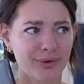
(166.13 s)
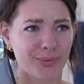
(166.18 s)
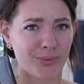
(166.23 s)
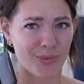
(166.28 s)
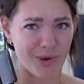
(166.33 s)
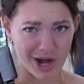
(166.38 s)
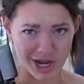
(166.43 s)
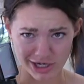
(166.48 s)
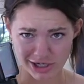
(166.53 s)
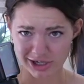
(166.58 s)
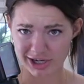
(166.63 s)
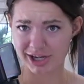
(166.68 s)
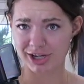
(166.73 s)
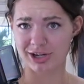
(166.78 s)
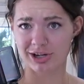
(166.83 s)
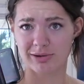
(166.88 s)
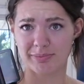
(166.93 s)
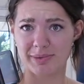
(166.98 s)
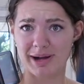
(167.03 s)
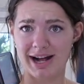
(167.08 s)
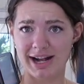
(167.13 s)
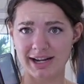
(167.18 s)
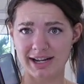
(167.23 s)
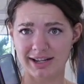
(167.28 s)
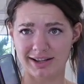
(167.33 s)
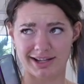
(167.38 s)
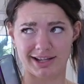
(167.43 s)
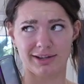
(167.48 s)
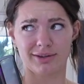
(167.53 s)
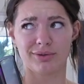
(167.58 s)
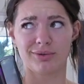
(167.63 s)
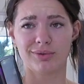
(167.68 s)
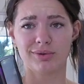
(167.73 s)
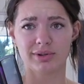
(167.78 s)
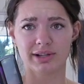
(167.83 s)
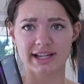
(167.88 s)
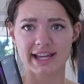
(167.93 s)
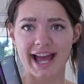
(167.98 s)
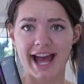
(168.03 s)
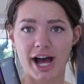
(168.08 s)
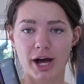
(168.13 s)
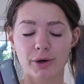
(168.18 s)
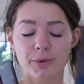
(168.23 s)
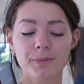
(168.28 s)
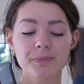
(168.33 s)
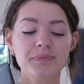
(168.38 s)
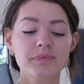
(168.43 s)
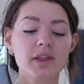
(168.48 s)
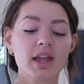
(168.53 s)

water in your body? Like, holy cow.